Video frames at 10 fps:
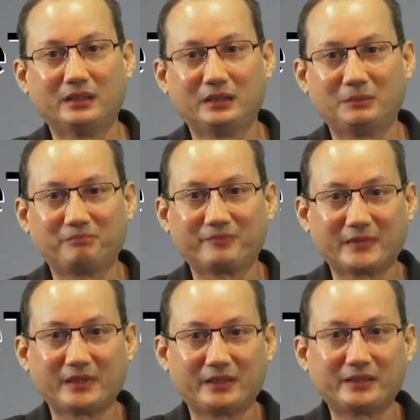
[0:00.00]
um,
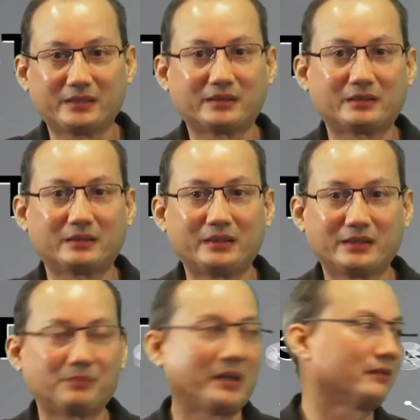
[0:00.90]
this, is,
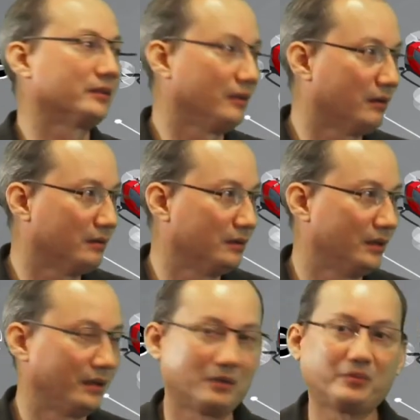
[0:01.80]
this is part of the law,
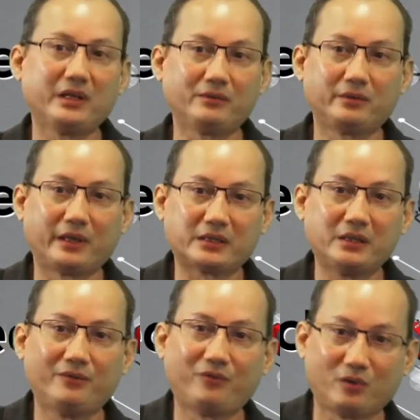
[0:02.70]
and we have to
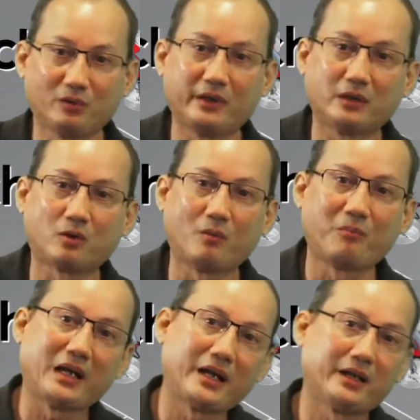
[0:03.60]
actually follow and
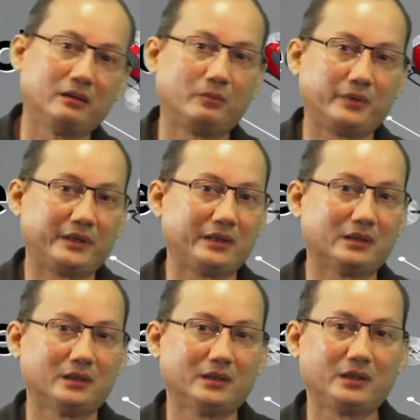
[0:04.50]
comply with
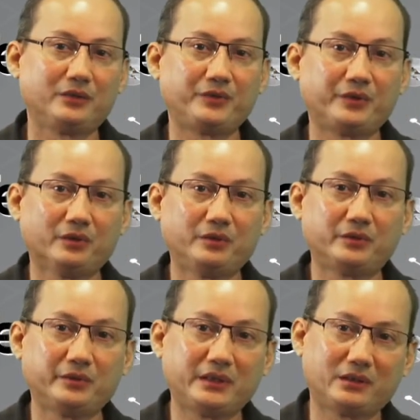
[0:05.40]
it. If you don't
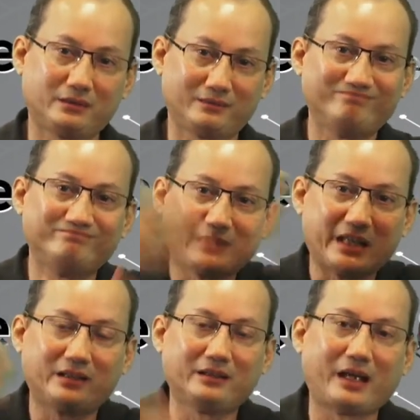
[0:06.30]
do it,
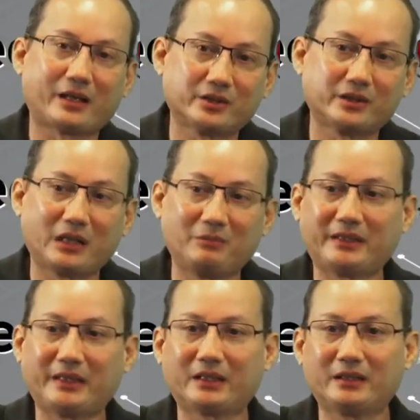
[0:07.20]
then action can be
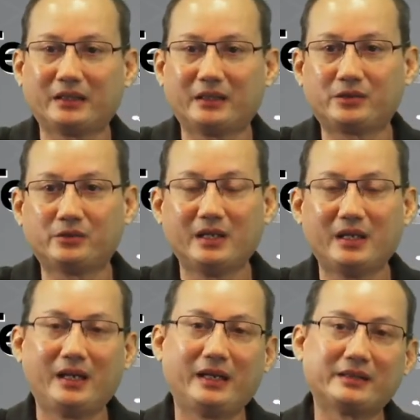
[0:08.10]
taken against you.
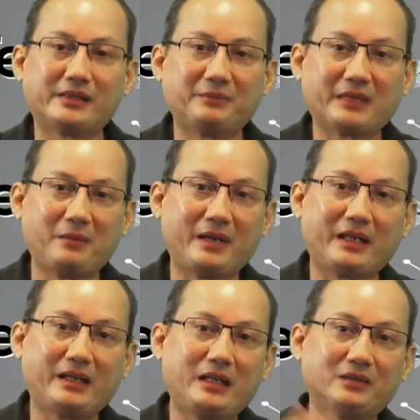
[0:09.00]
At the same time,
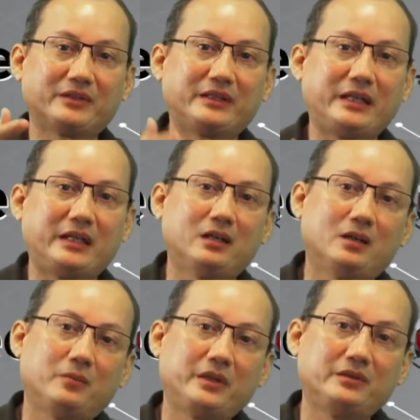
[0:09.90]
at the end of the day,
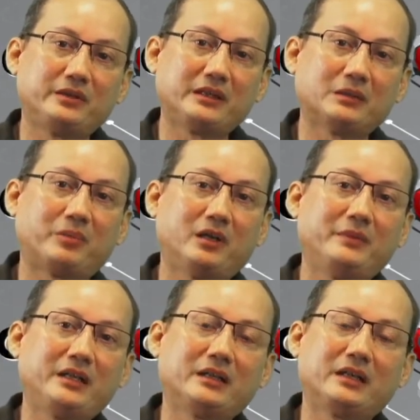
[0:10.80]
when you get the
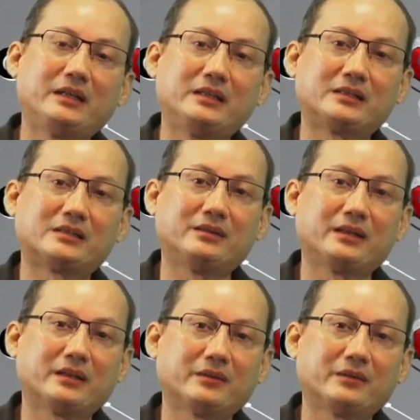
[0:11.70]
permit, it is,